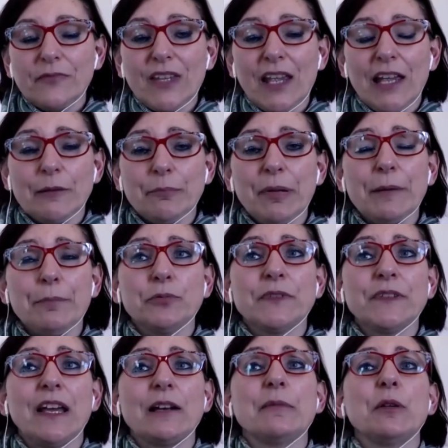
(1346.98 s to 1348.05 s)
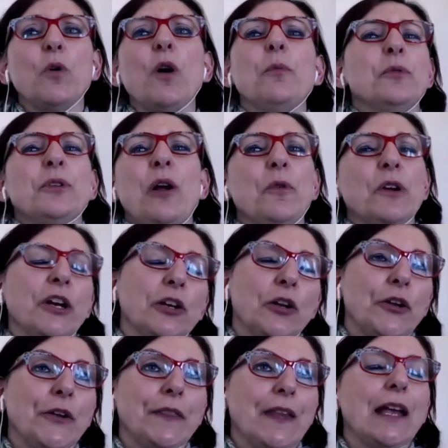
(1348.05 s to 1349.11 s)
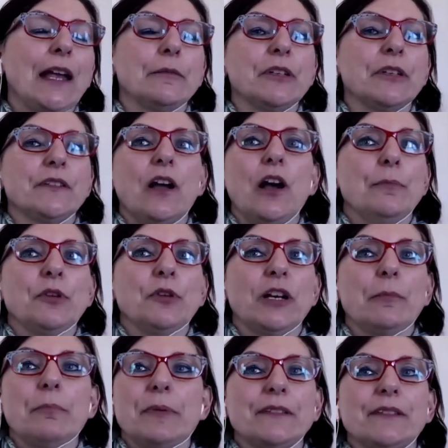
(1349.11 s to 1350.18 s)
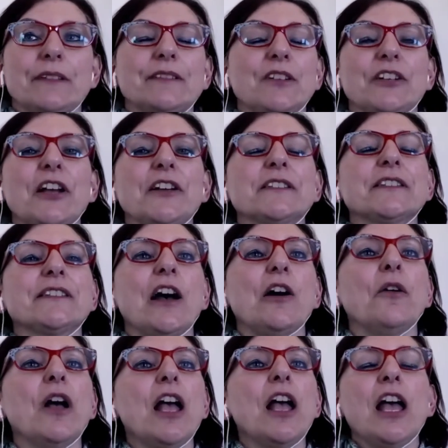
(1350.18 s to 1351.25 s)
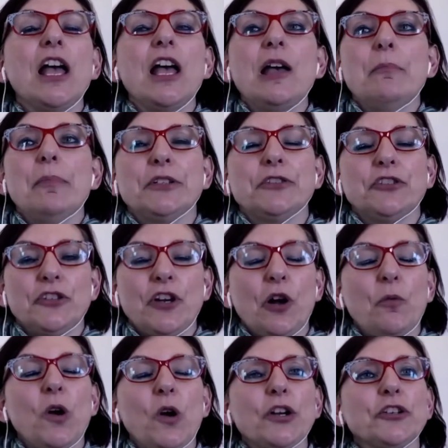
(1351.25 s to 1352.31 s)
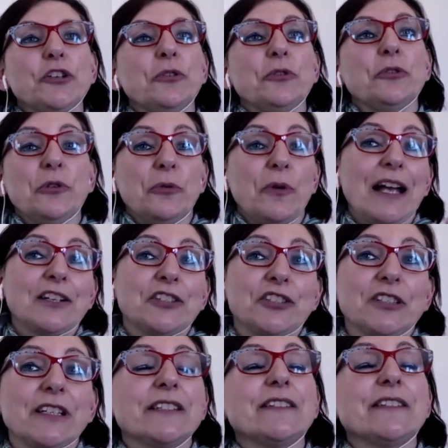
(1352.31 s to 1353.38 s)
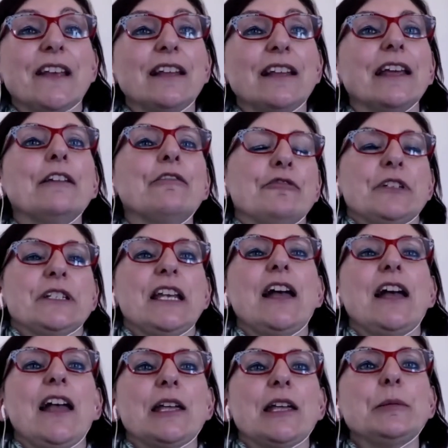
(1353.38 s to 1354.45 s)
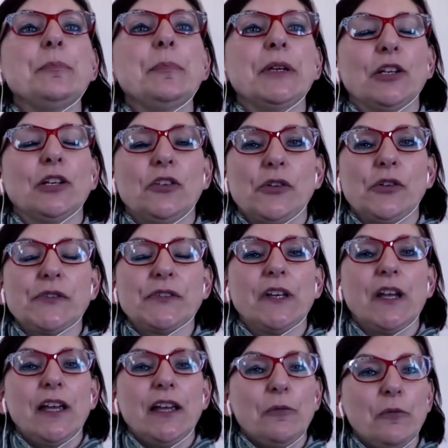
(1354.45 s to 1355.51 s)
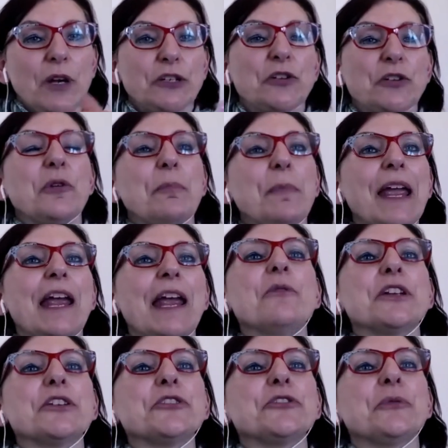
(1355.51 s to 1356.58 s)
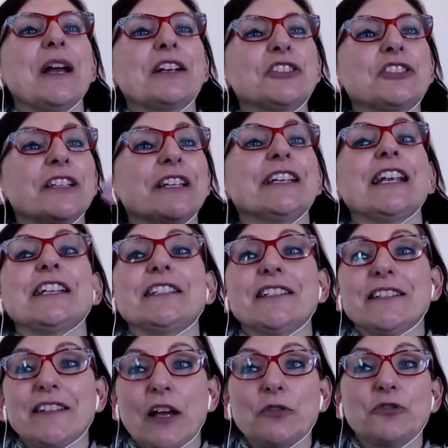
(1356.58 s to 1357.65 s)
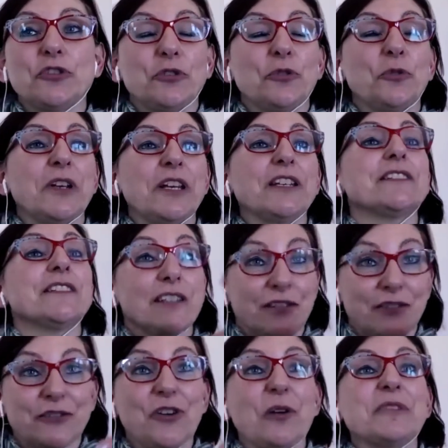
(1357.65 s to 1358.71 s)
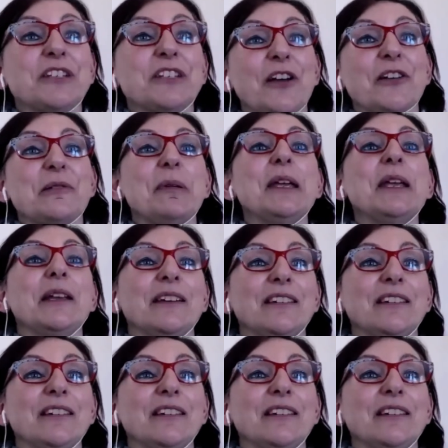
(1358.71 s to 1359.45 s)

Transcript: And people say to me, Why would I want to learn that? Because I'm not in business, I don't sell. But you know what? You, you actually sell every day because when you're a parent, you actually need to sell to your kids that it's time to go to bed.